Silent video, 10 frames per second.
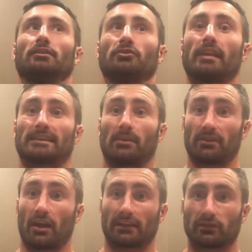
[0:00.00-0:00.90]
So that's
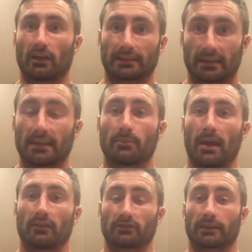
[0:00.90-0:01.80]
something I actually like to think
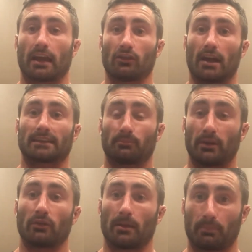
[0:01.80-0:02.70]
about. It's like I like to
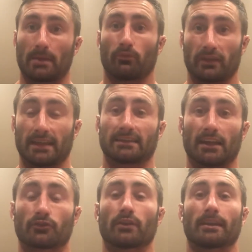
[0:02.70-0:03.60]
build up people, the
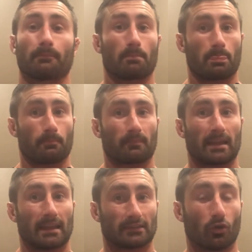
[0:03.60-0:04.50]
eccentric.
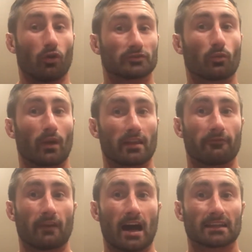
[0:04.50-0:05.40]
It's also one of the
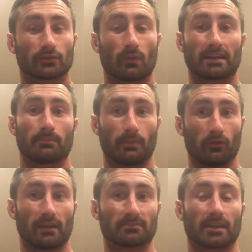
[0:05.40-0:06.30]
fastest ways to
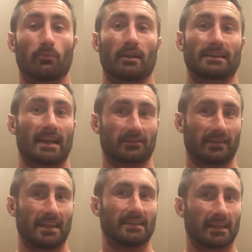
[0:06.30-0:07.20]
build up someone is actually
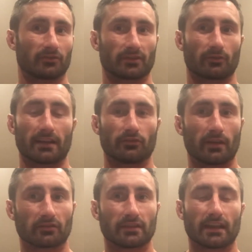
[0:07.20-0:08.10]
the eccentric strength. You
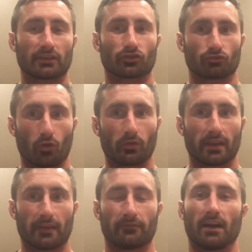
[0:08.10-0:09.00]
actually get stronger
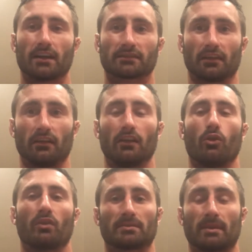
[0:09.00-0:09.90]
there faster,
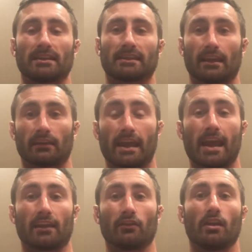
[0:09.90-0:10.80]
which means that
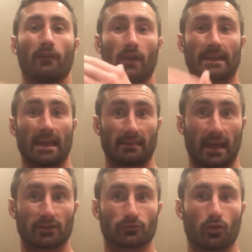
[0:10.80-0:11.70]
then if I get
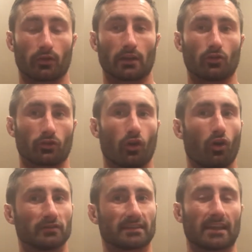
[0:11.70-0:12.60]
that stronger, your
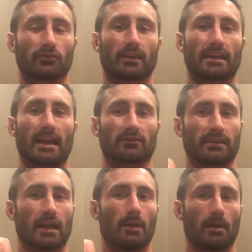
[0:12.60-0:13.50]
concentric can
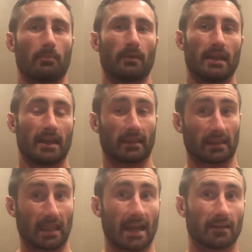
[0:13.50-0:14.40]
actually come up in the
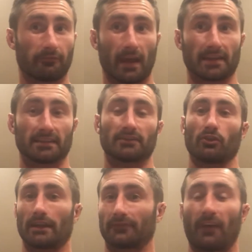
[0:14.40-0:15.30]
later phases.
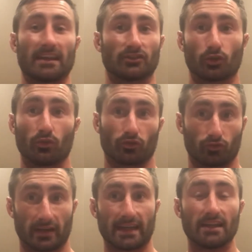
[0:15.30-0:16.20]
So like phase 2 and
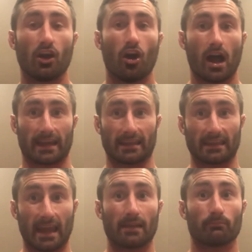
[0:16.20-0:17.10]
3, I
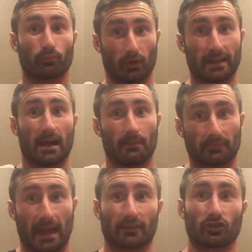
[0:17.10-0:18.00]
could then bring up
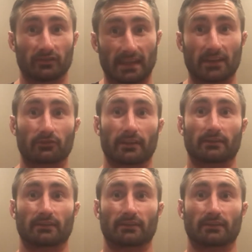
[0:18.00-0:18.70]
that concentric